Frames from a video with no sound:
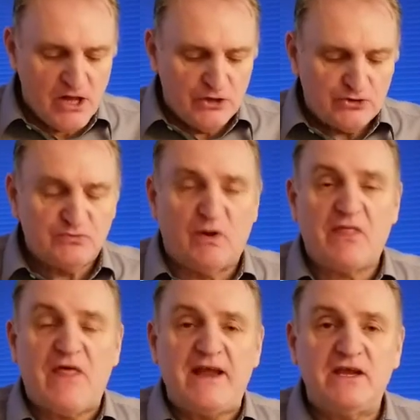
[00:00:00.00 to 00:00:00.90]
Just want
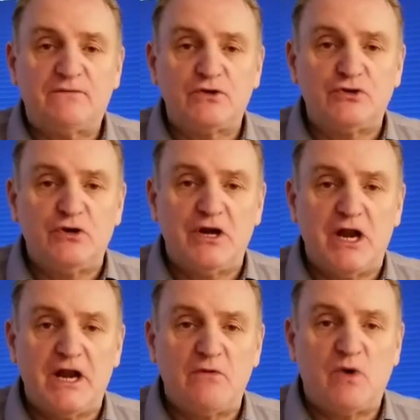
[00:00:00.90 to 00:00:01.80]
to thank you for tuning
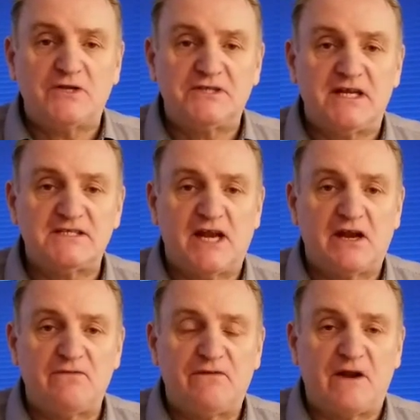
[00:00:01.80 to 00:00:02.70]
in and watching this
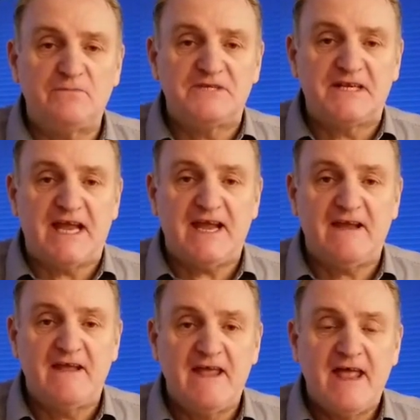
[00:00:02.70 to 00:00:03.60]
little film
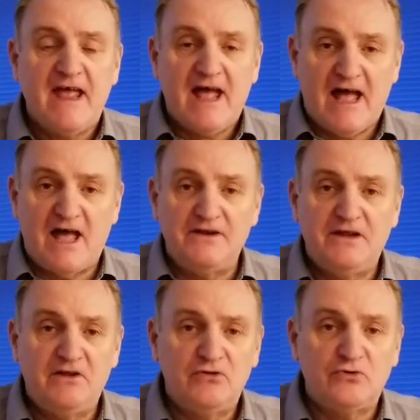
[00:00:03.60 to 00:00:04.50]
today. And
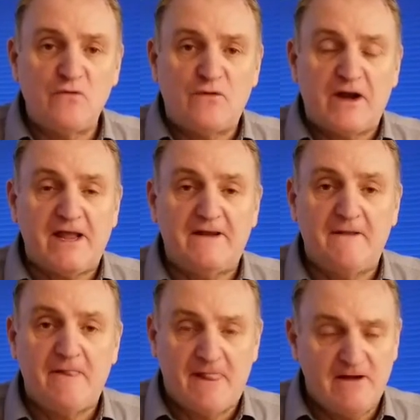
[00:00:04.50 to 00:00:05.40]
don't forget,
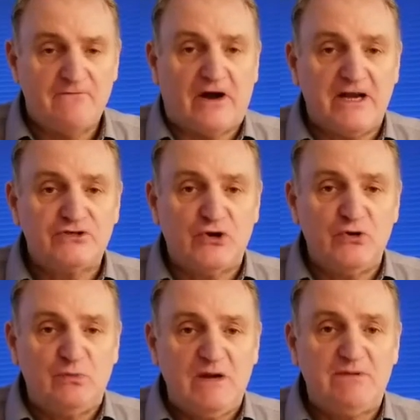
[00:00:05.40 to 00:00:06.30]
very
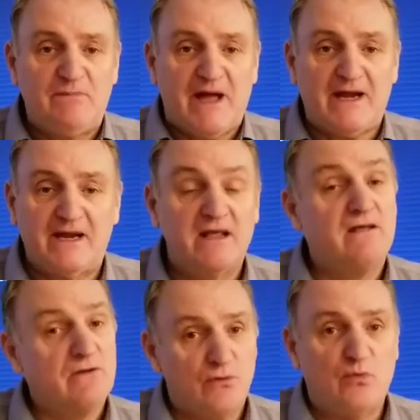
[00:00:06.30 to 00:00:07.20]
soon we'll be back
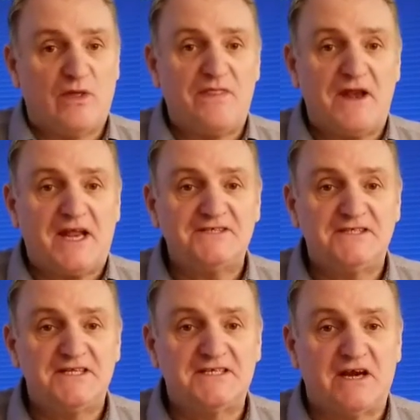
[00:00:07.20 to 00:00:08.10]
with the next in
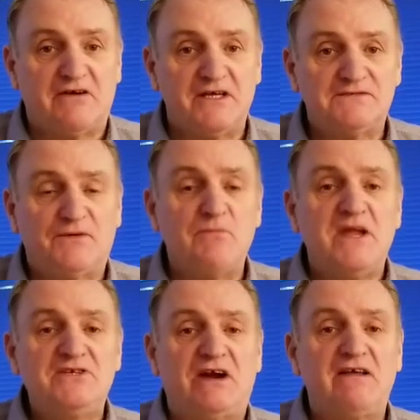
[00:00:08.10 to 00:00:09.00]
the series. From me,
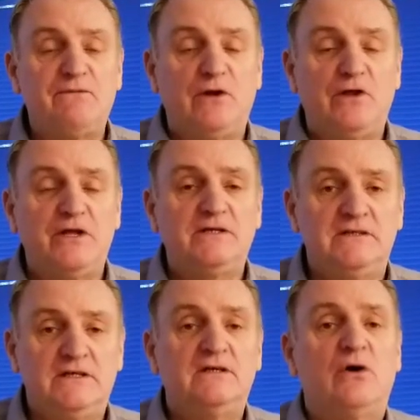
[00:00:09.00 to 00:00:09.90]
Jerry
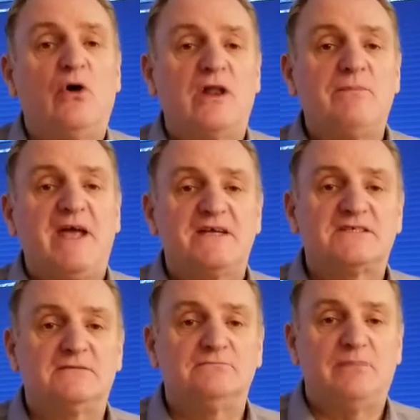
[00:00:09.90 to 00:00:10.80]
Faluna, all the
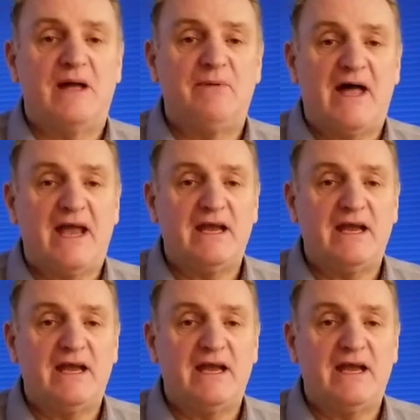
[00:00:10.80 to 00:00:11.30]
best. Bye bye.